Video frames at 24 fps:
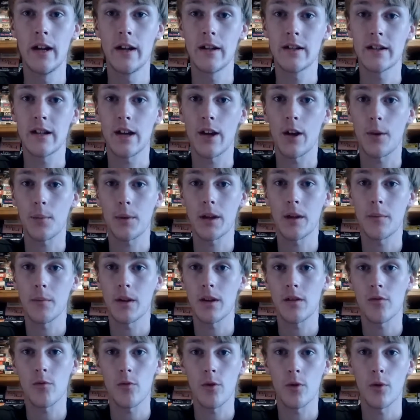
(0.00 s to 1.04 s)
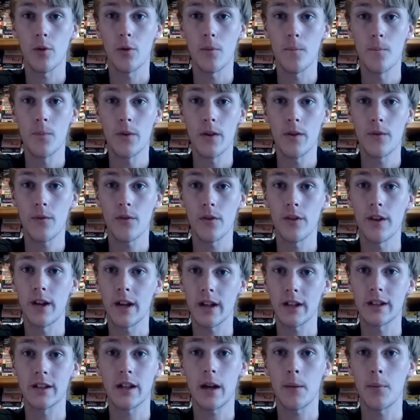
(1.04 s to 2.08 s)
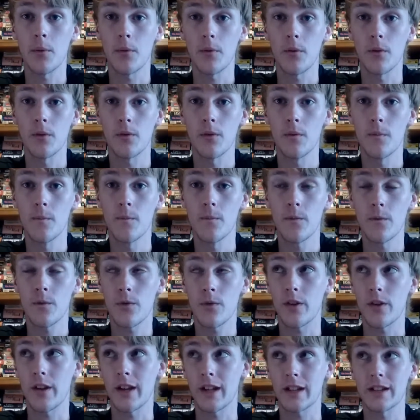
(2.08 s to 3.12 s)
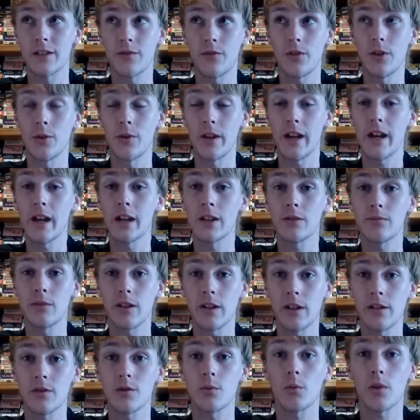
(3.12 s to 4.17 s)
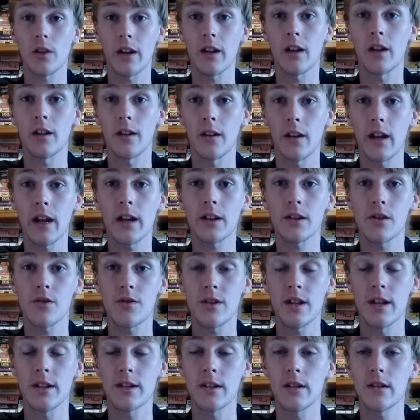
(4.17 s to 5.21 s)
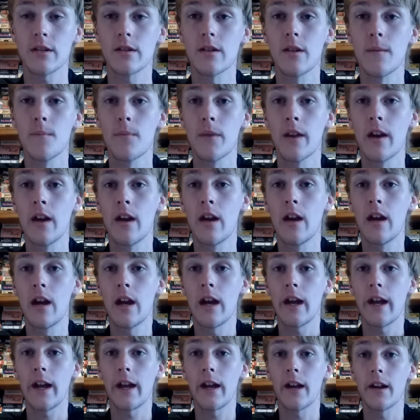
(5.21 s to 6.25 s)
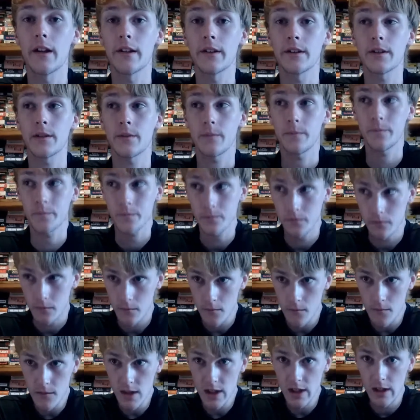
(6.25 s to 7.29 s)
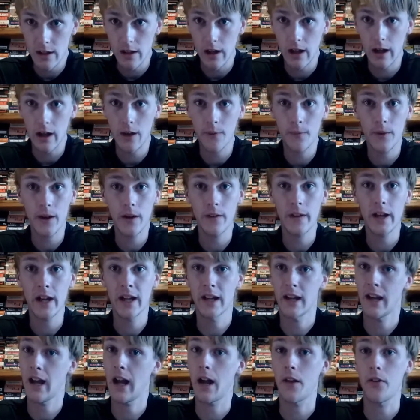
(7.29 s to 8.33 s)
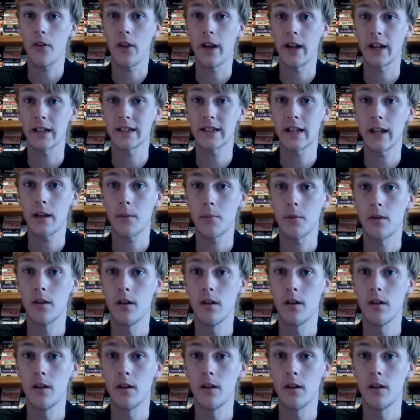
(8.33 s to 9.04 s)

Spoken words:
to help get me through for the next few days while I was working on exercises. And I found that in athletic tape,